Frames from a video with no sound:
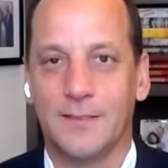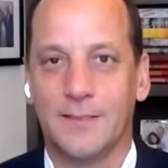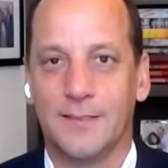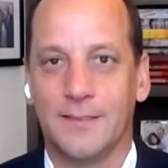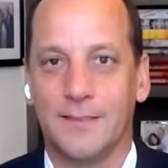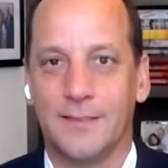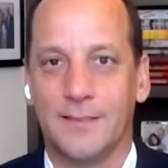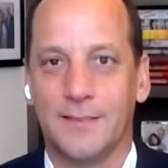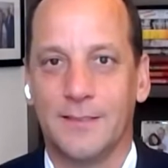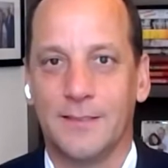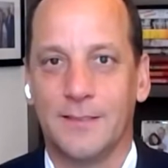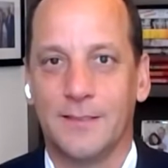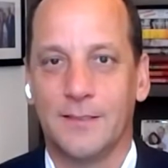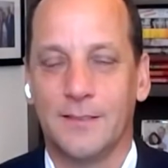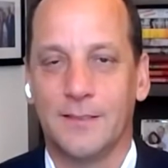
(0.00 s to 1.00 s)

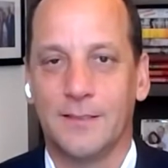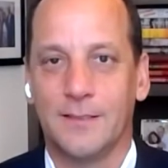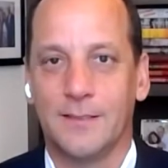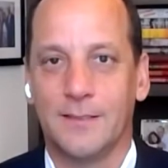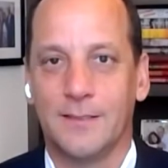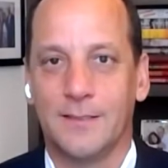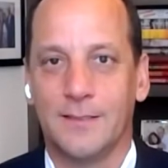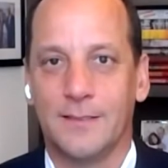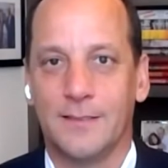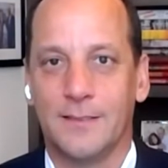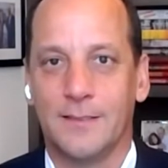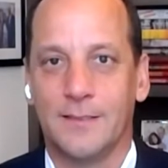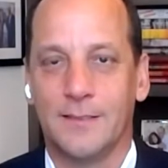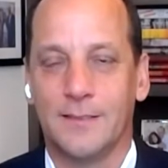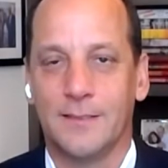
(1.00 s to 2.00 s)

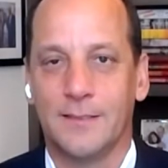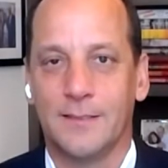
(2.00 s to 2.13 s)
(not speaking)